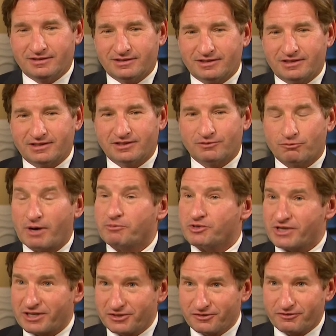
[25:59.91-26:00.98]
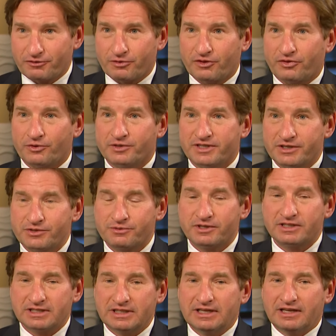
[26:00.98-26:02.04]
uh, representative for the 3rd
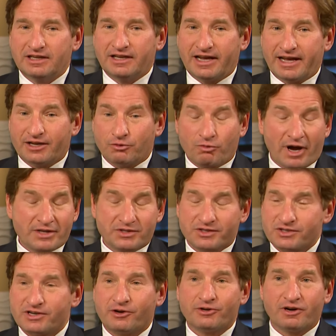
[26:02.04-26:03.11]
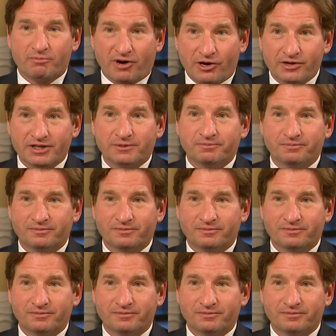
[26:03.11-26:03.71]
District and a rising star in our party.